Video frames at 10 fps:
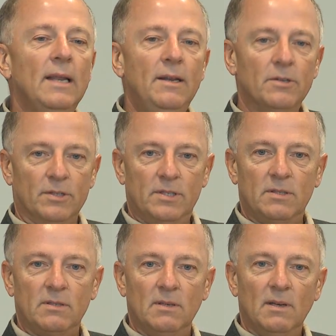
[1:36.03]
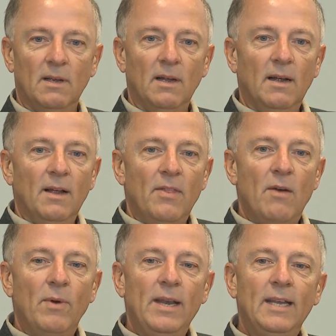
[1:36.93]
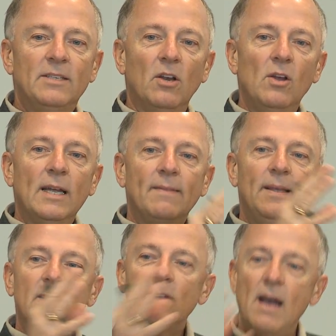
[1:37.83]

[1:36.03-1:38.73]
leaders, that we need to look at these